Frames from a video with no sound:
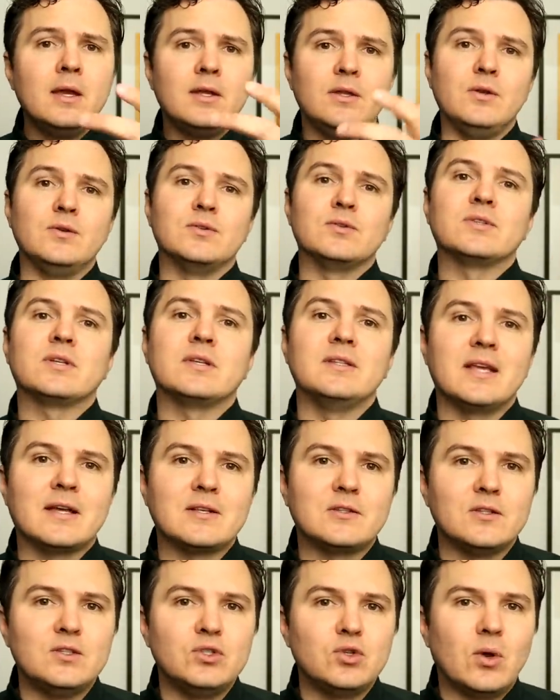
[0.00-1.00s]
Users can
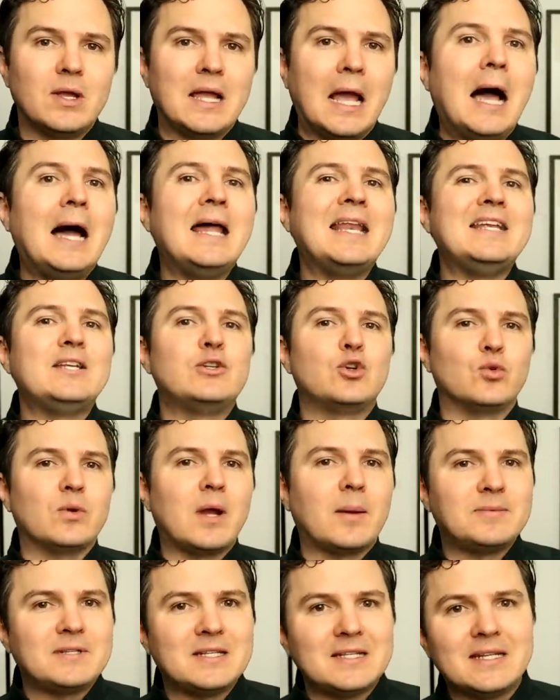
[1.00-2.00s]
thus enjoy
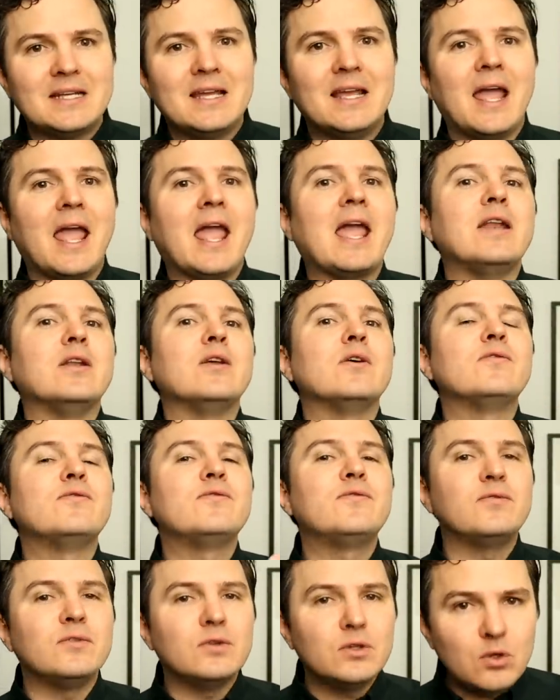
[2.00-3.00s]
uninterrupted and
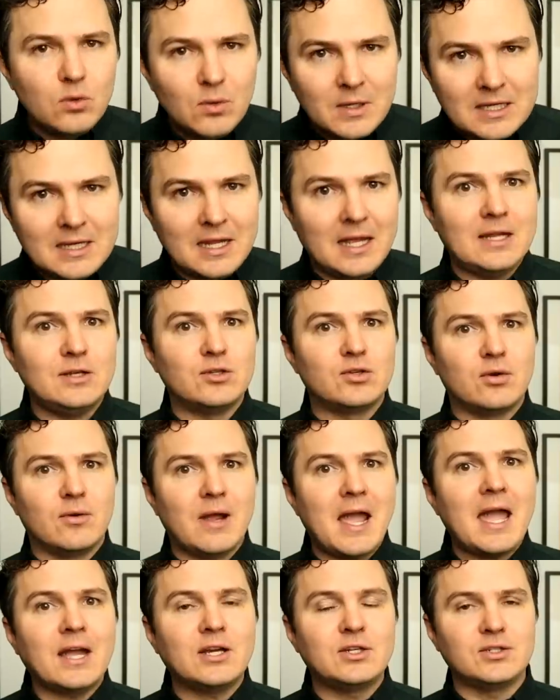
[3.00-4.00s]
fluid
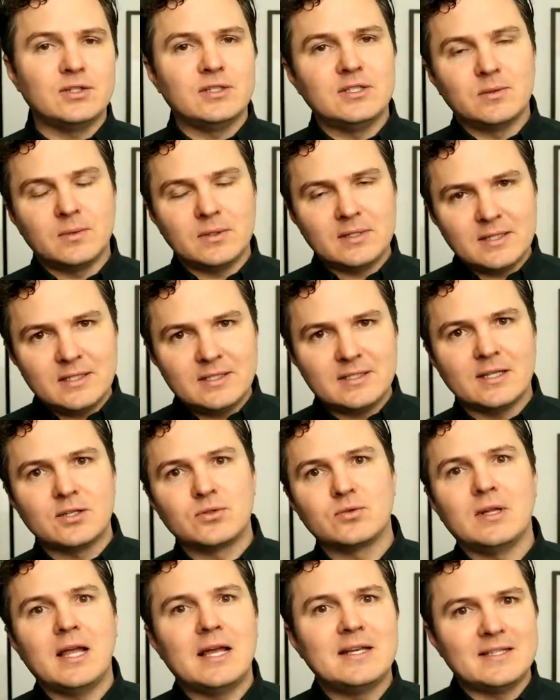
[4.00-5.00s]
interactions with
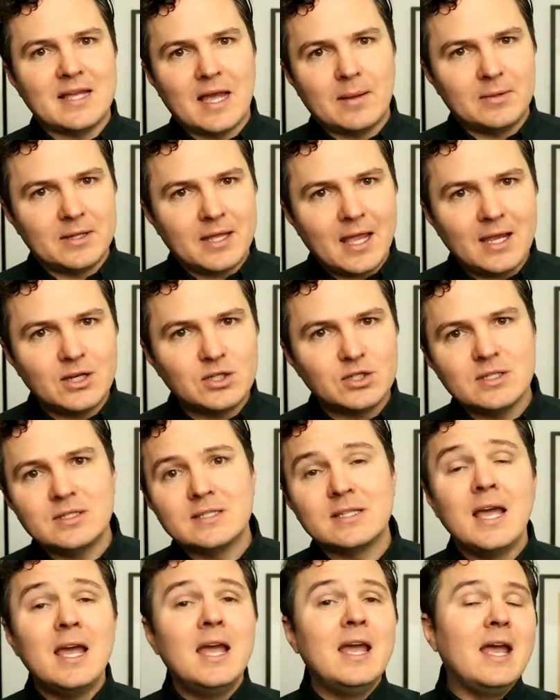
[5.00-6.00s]
decentralized
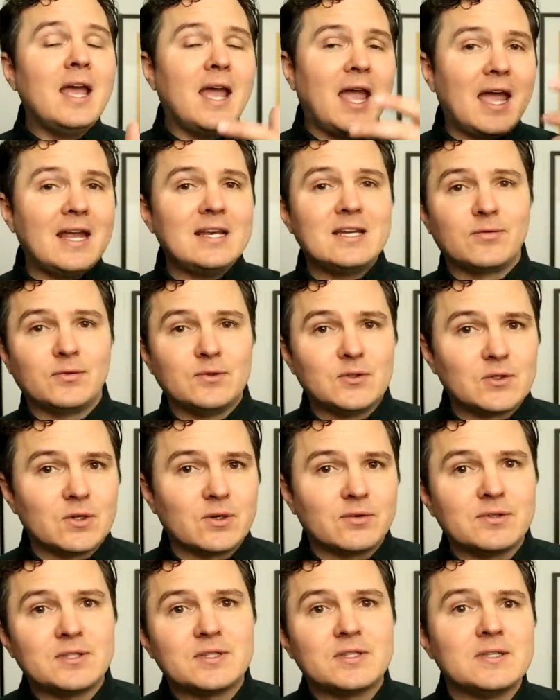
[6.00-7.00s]
applications and different
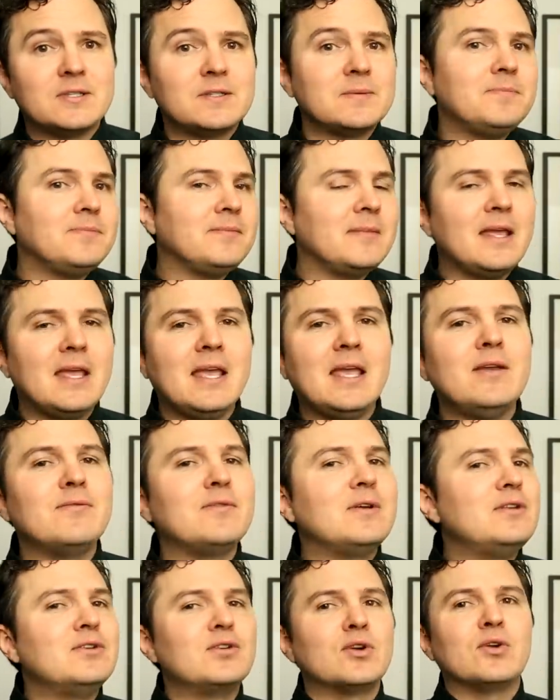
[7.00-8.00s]
services,
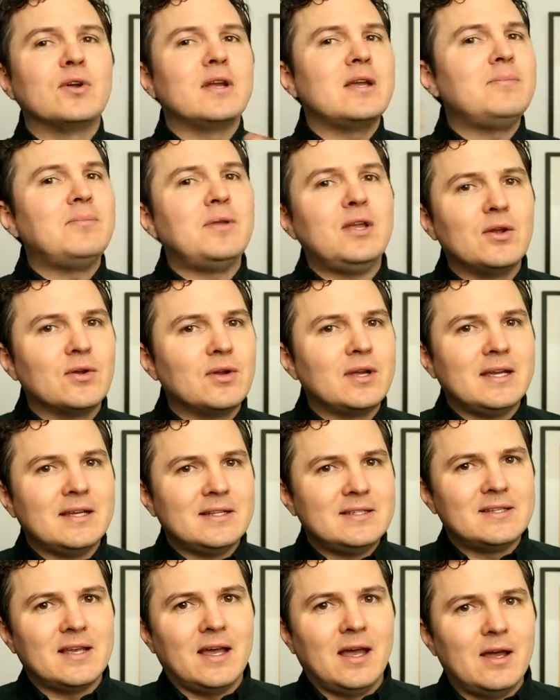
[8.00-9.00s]
even during
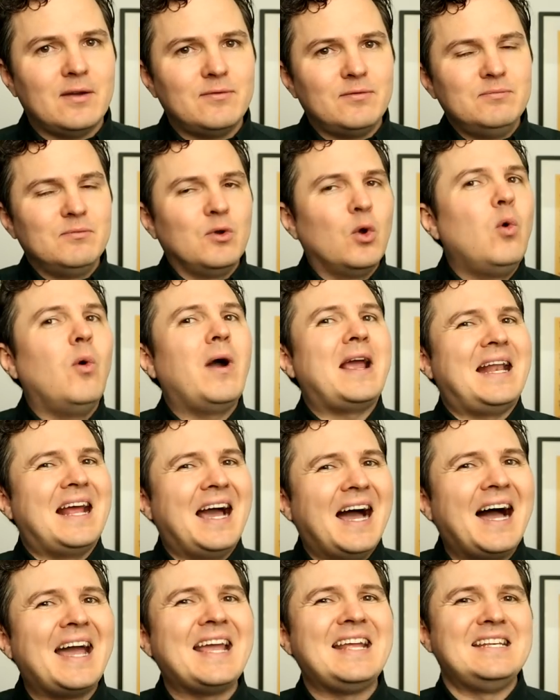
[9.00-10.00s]
periods of quite
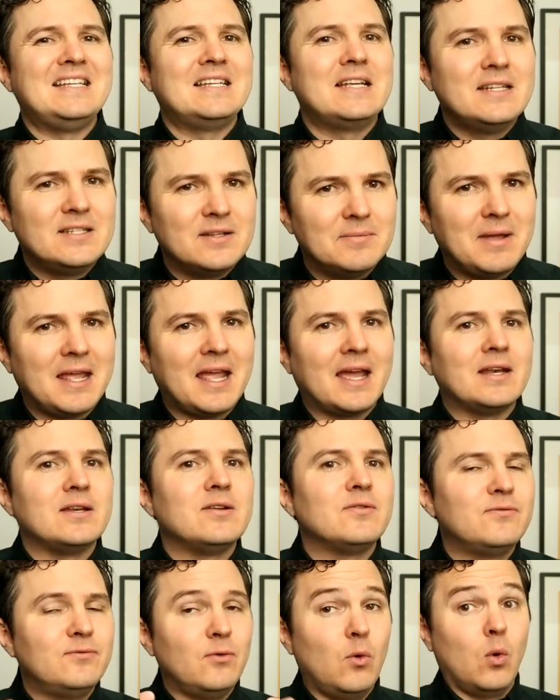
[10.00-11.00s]
heightened
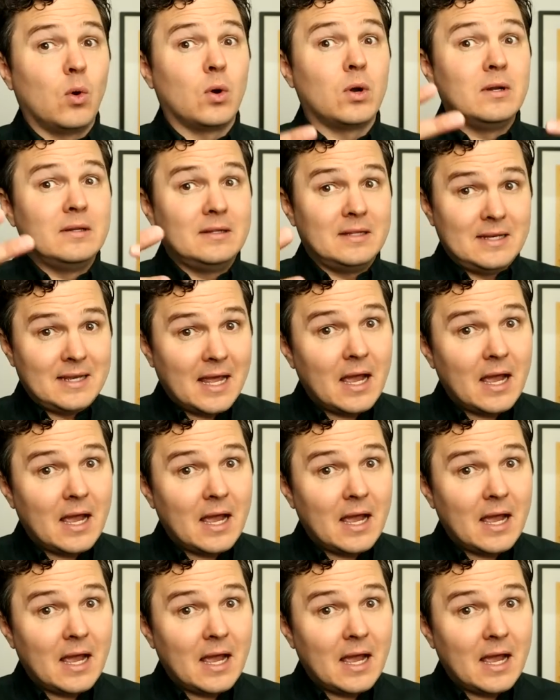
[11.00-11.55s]
demand for the